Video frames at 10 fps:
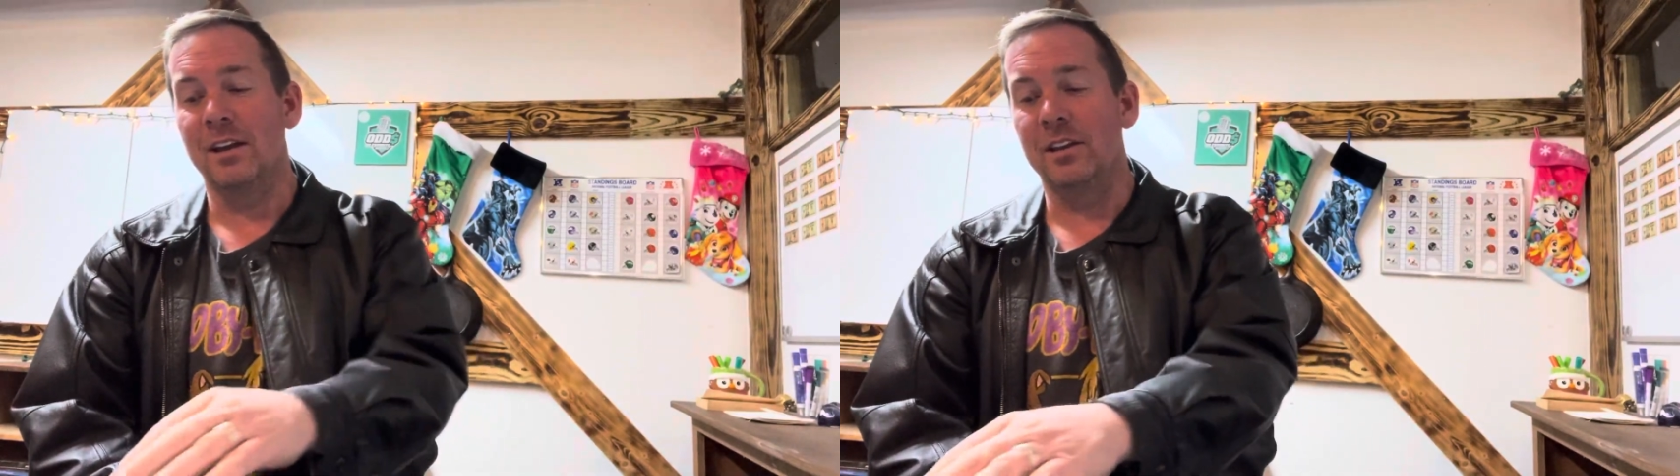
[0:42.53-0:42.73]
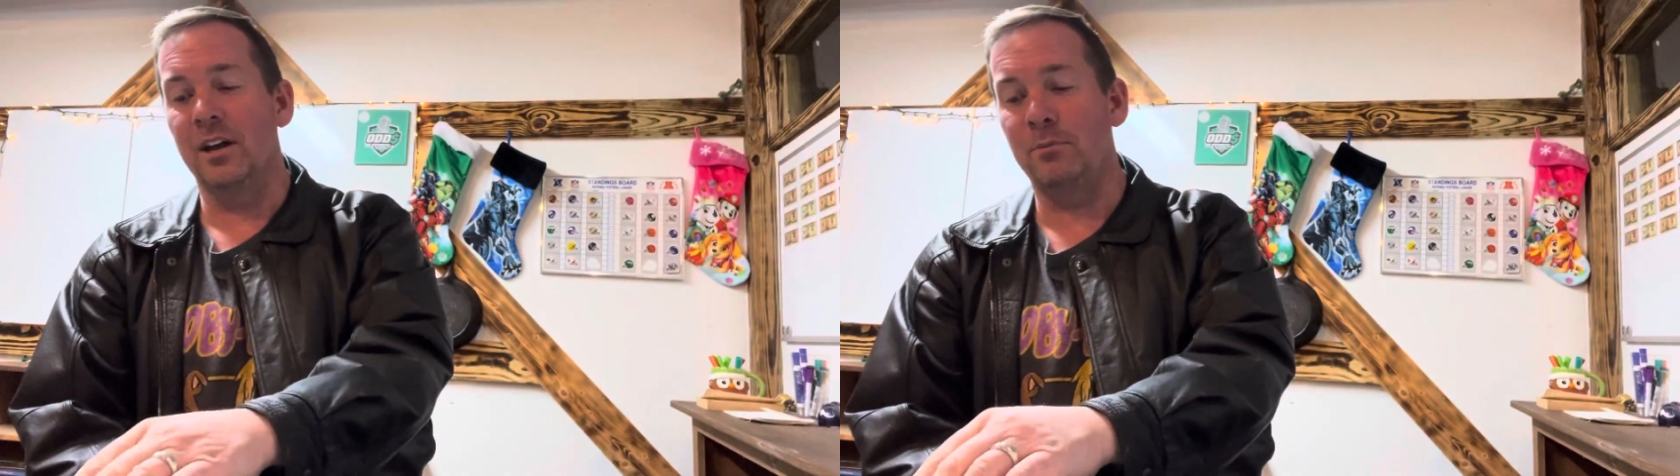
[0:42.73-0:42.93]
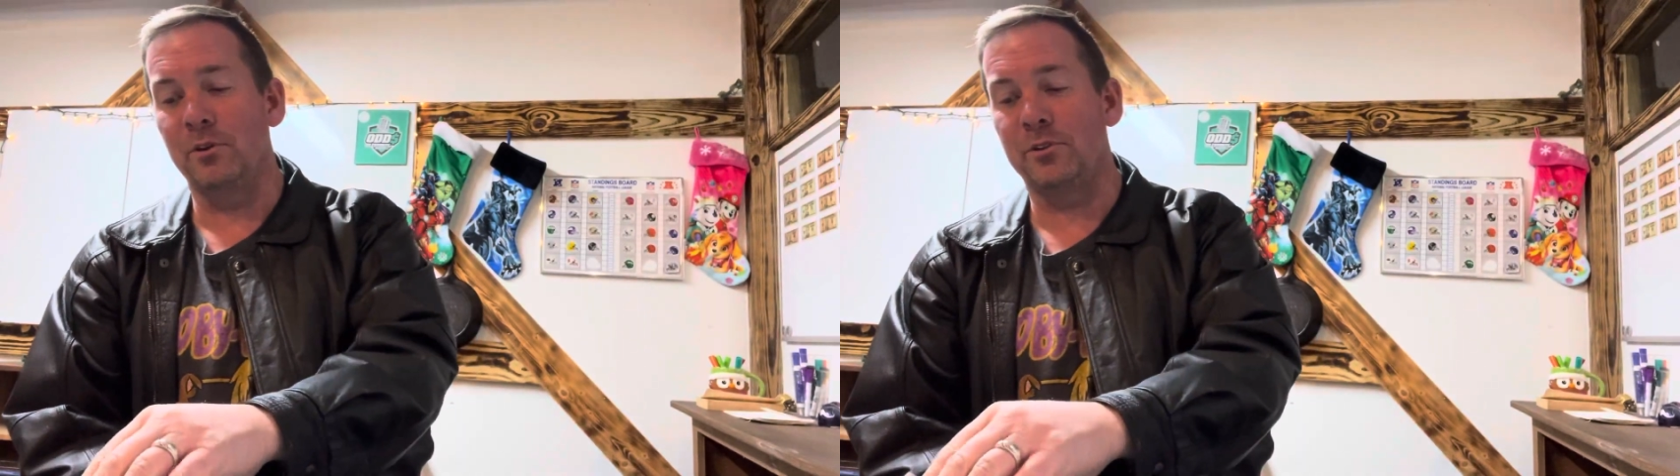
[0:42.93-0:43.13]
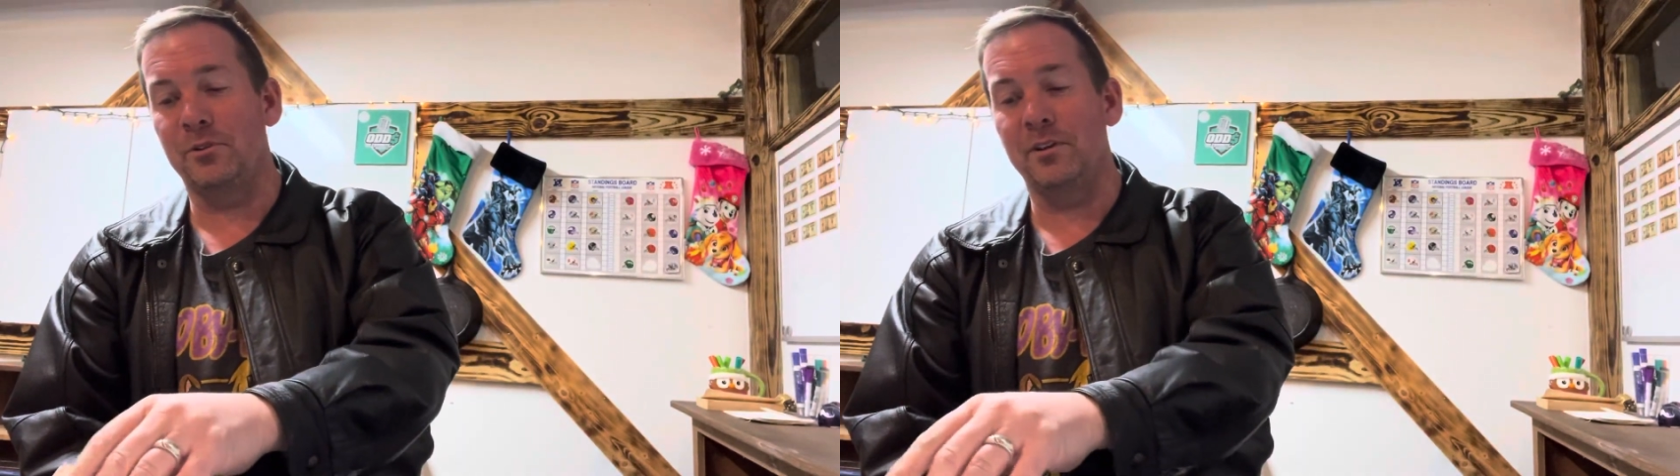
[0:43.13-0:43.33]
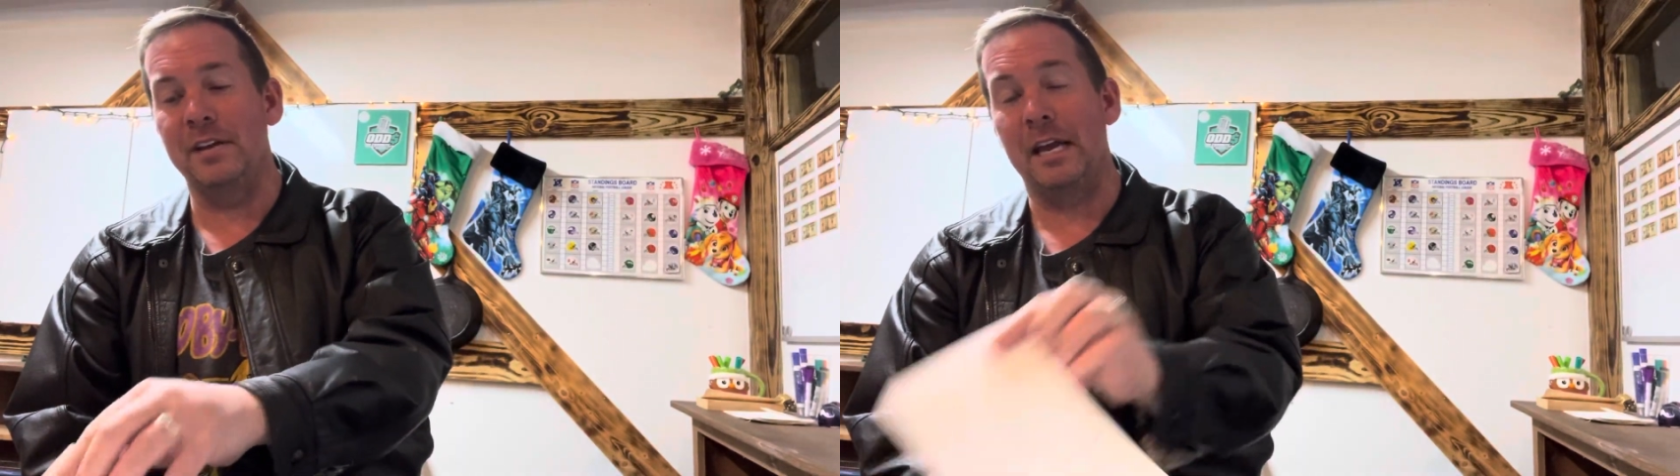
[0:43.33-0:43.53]
Number
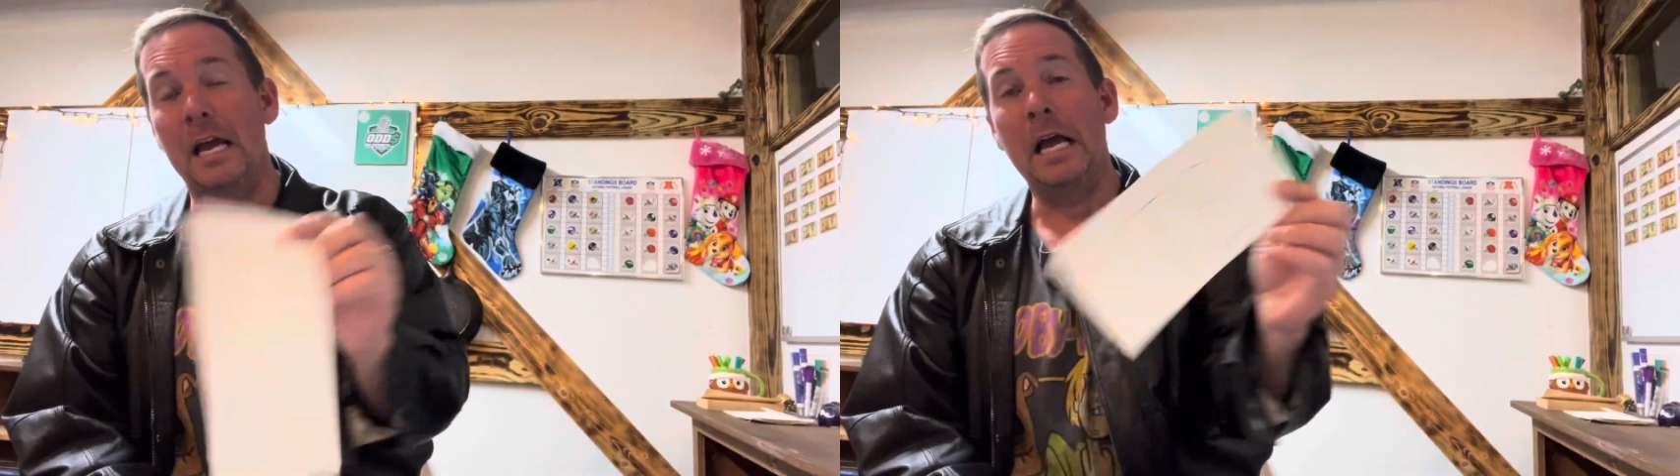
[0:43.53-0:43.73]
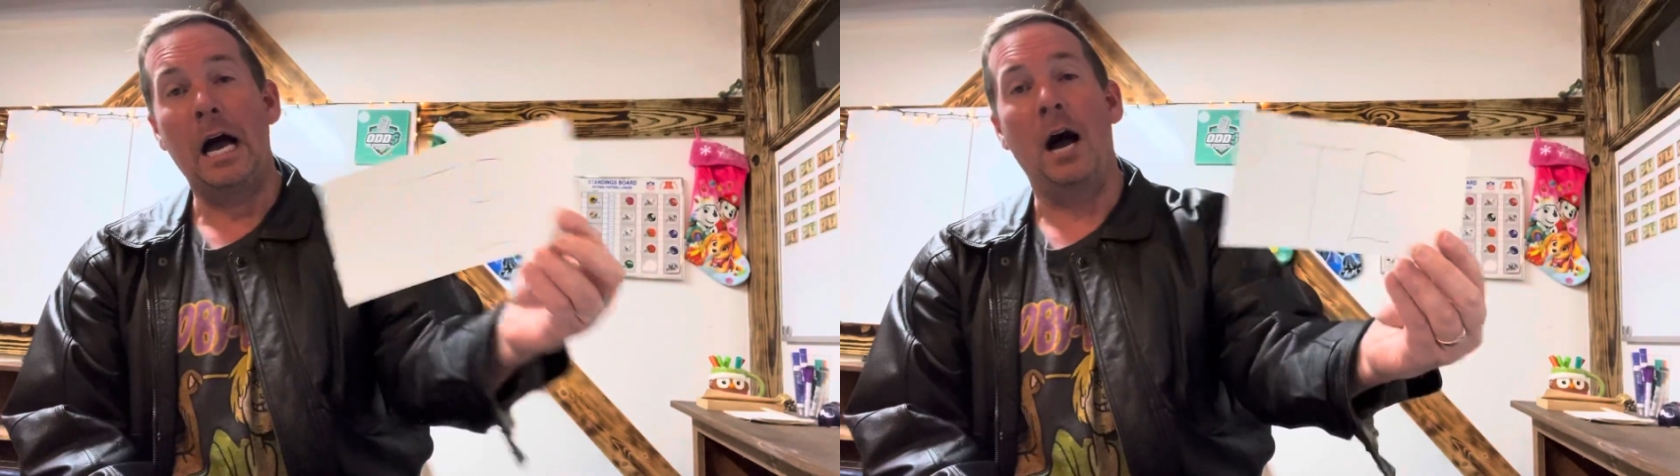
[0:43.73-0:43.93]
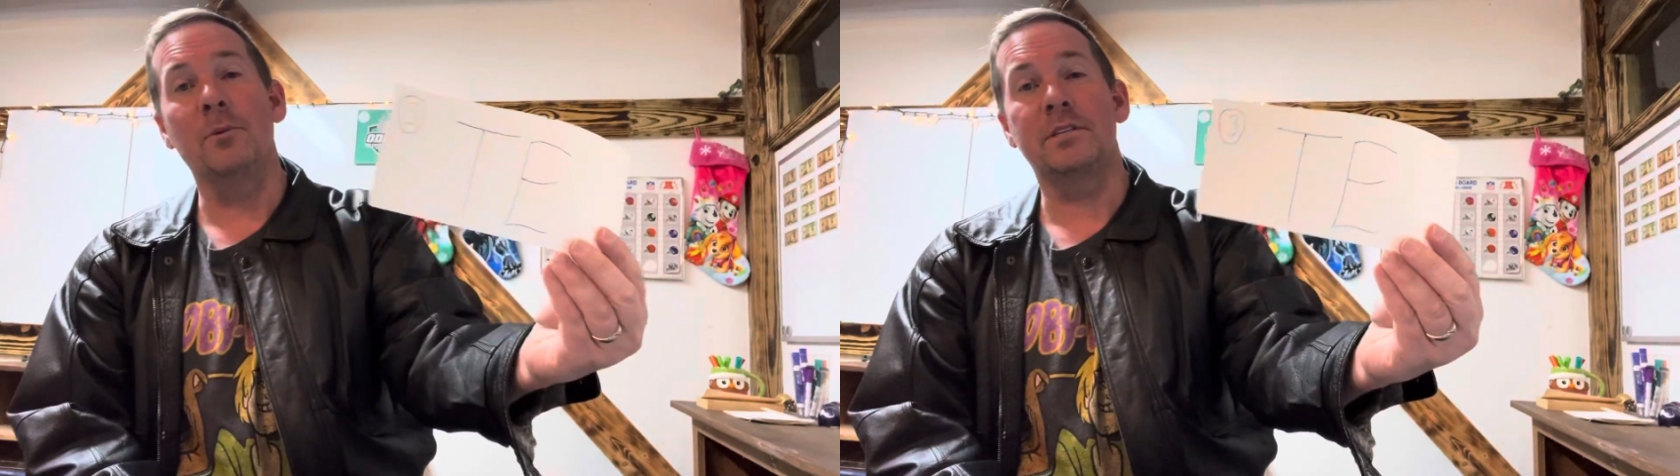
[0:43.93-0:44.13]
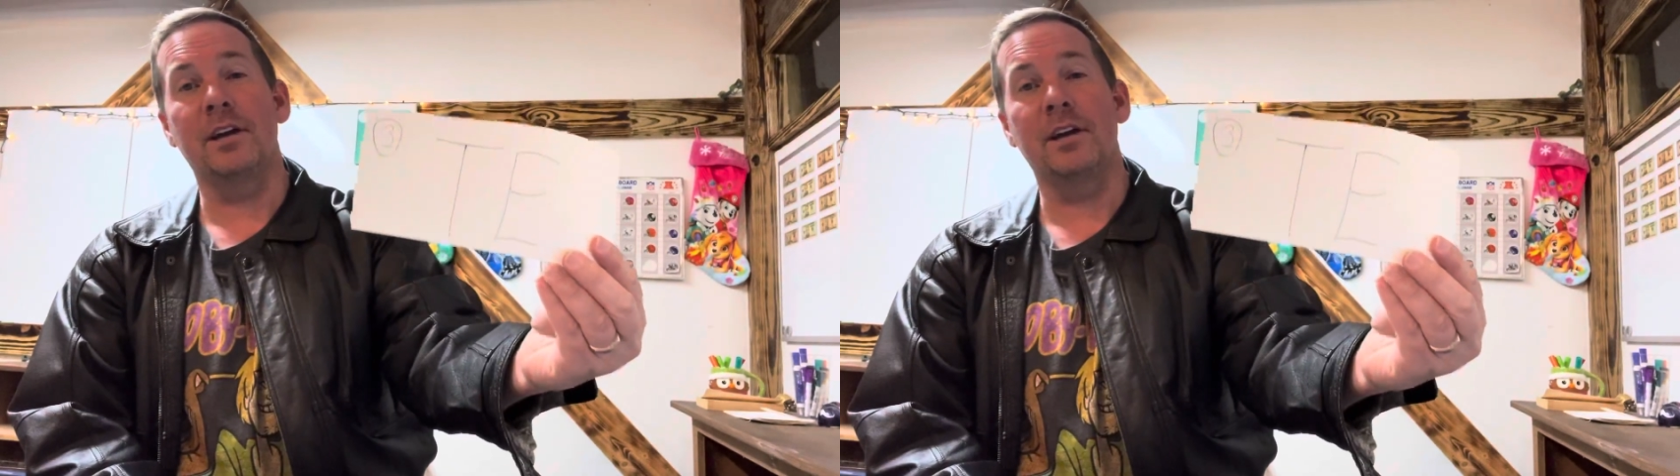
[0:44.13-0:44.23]
three, I wish